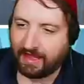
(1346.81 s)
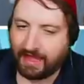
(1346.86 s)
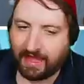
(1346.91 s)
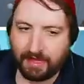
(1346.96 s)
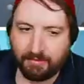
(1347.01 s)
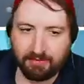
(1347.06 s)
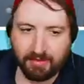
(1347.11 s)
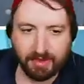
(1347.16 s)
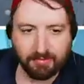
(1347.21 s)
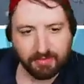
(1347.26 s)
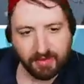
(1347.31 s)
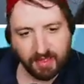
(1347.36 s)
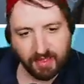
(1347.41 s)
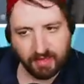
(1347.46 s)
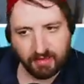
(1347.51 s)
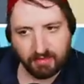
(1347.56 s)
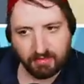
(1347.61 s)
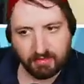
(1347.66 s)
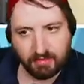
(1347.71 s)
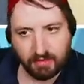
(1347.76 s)
hey, Bing
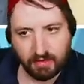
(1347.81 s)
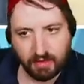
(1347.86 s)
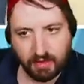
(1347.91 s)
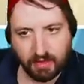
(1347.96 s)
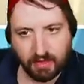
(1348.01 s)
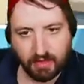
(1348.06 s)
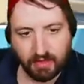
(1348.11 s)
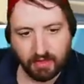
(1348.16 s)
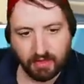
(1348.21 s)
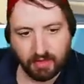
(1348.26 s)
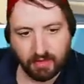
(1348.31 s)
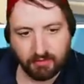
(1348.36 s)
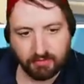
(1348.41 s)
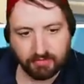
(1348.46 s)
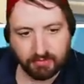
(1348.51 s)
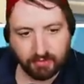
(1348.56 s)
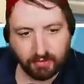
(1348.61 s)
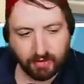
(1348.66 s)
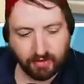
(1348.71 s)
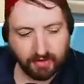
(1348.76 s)
Bing. Um,
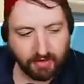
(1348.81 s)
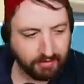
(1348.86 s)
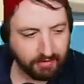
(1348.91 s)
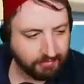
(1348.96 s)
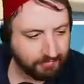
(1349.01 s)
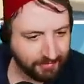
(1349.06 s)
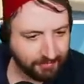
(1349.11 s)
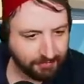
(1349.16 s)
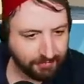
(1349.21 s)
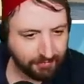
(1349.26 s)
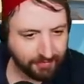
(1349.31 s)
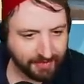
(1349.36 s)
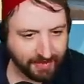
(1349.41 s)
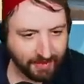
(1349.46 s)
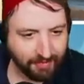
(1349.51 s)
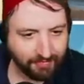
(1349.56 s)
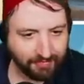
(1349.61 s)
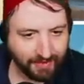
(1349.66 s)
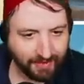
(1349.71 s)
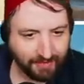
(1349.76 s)
what's going on here? You blew the
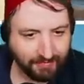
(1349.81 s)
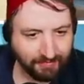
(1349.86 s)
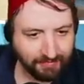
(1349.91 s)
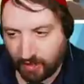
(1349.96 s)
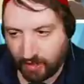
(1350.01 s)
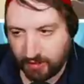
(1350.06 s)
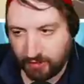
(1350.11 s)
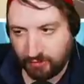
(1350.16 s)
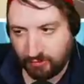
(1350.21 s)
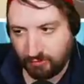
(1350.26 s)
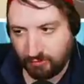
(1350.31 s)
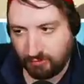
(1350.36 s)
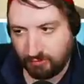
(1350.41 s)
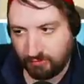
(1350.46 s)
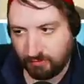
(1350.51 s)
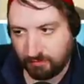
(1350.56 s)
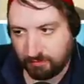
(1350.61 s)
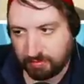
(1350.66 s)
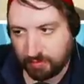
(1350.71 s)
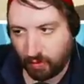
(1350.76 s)
candles out. Are
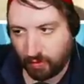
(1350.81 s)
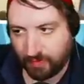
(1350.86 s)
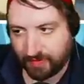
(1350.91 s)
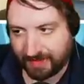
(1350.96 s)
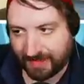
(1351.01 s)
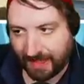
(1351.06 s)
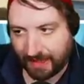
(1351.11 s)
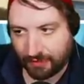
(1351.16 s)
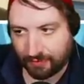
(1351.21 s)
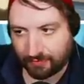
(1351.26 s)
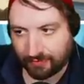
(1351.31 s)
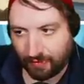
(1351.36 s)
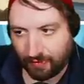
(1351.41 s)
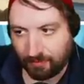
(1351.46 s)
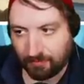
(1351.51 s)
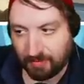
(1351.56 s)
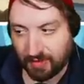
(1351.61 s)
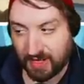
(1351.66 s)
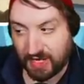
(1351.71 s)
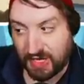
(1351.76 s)
you blowing the candles
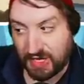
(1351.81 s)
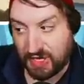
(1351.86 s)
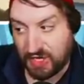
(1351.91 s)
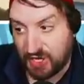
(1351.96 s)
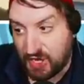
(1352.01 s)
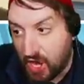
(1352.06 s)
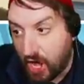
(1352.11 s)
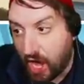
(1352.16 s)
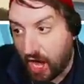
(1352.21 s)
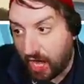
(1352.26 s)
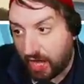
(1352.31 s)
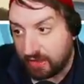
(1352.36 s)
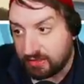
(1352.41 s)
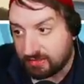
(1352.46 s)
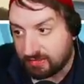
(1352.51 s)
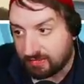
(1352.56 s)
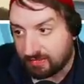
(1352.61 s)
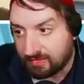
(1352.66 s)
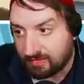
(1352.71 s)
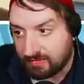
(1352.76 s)
out, but
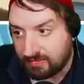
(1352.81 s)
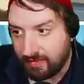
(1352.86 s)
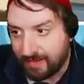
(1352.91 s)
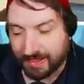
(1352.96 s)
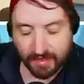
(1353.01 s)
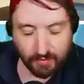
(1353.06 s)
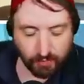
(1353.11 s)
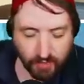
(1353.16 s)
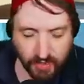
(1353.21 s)
not making a